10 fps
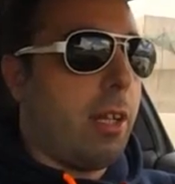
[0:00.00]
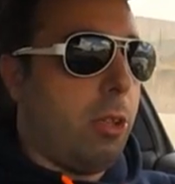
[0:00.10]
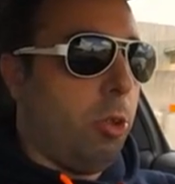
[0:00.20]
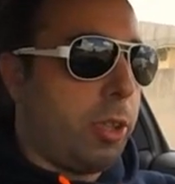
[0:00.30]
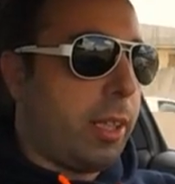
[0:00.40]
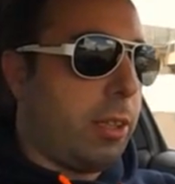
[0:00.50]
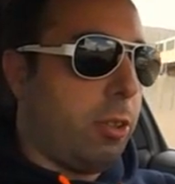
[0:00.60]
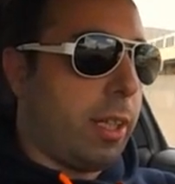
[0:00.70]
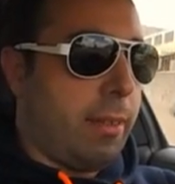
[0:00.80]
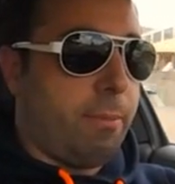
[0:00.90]
look.
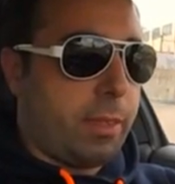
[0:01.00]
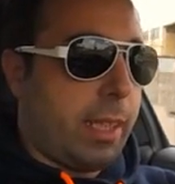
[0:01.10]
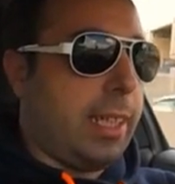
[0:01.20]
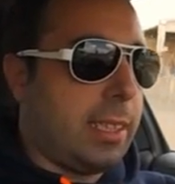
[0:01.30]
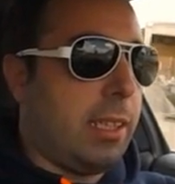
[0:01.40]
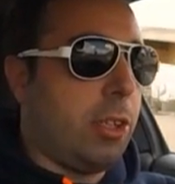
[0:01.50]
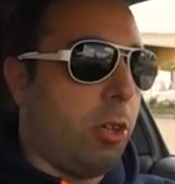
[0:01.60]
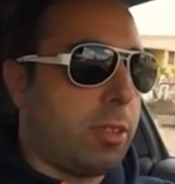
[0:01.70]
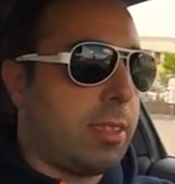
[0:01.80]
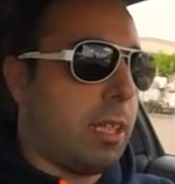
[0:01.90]
You can easily
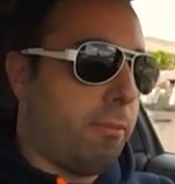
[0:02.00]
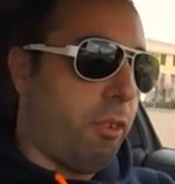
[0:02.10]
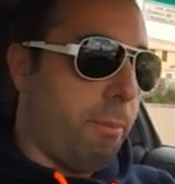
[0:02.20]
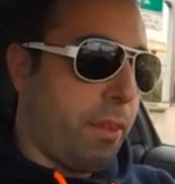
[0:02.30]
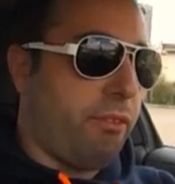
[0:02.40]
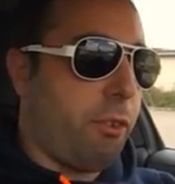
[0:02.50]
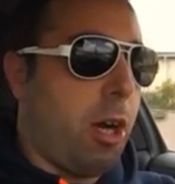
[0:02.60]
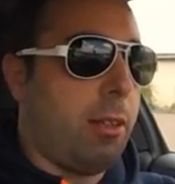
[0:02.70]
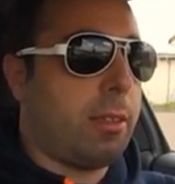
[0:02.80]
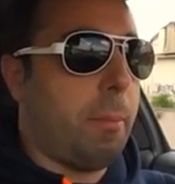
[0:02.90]
notice that from the
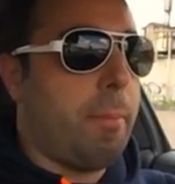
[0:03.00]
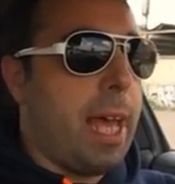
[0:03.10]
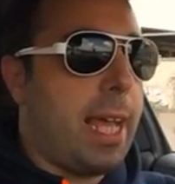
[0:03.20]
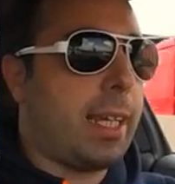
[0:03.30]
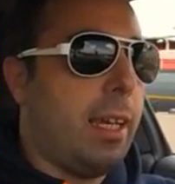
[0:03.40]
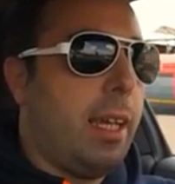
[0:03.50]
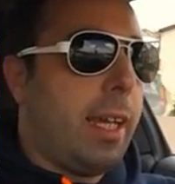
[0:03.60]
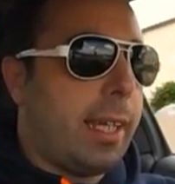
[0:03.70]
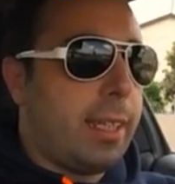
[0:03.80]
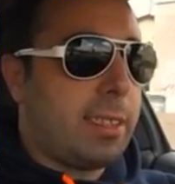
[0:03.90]
front, the back,
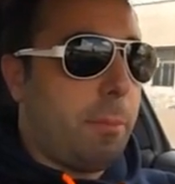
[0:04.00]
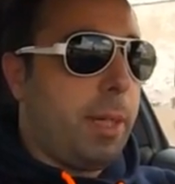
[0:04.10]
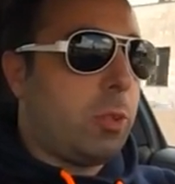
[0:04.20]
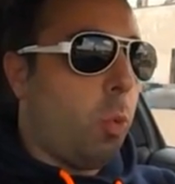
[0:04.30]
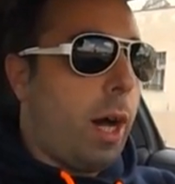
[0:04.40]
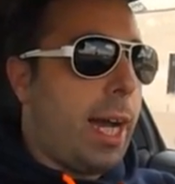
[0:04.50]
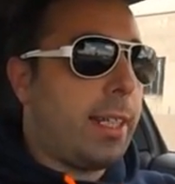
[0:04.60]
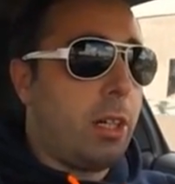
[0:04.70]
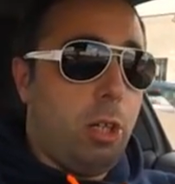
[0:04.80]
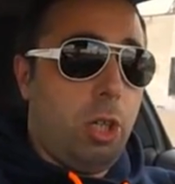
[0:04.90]
it is a bit
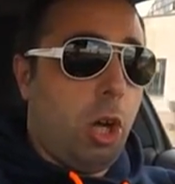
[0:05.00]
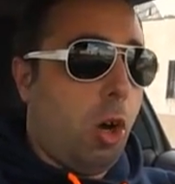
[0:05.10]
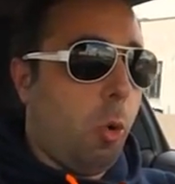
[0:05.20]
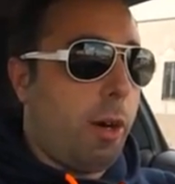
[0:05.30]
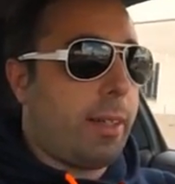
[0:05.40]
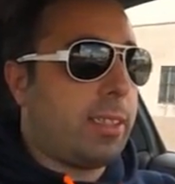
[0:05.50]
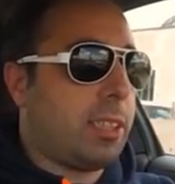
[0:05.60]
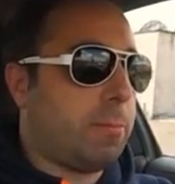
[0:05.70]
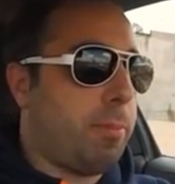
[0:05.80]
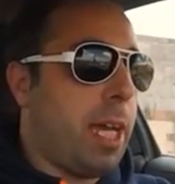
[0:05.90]
wider, lower in
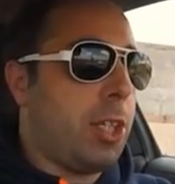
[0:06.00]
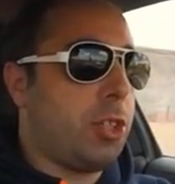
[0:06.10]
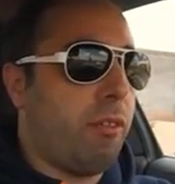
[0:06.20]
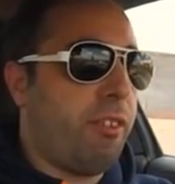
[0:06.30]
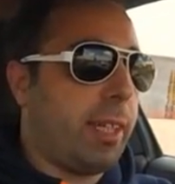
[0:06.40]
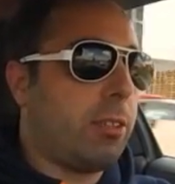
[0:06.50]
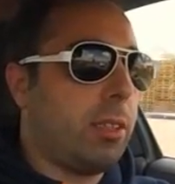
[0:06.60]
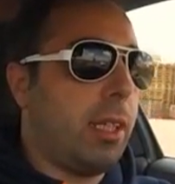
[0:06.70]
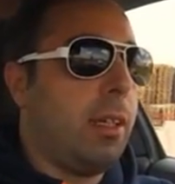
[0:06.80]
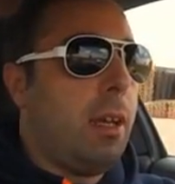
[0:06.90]
suspension thanks to
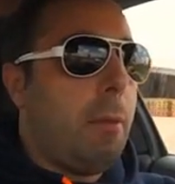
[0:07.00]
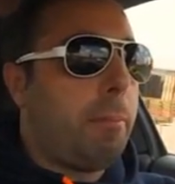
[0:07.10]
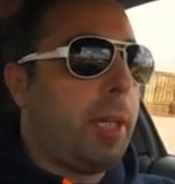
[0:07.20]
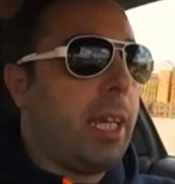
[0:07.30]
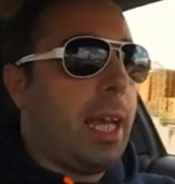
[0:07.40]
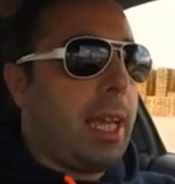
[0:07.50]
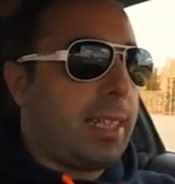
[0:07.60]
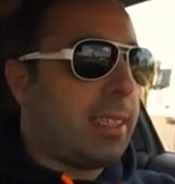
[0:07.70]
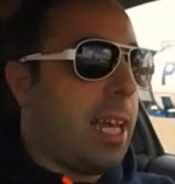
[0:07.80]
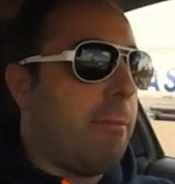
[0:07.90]
the
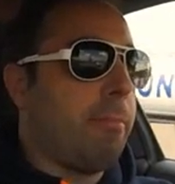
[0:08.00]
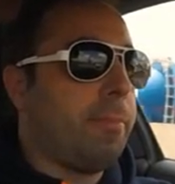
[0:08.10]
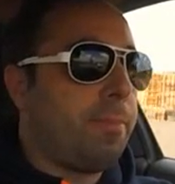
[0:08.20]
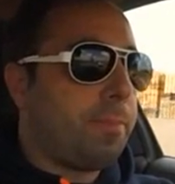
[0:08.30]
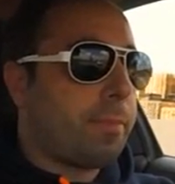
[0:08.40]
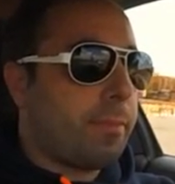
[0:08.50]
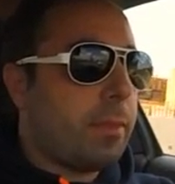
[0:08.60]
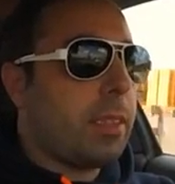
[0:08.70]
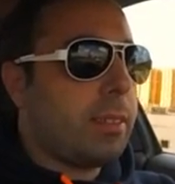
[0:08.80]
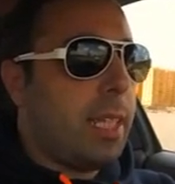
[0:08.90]
PASM.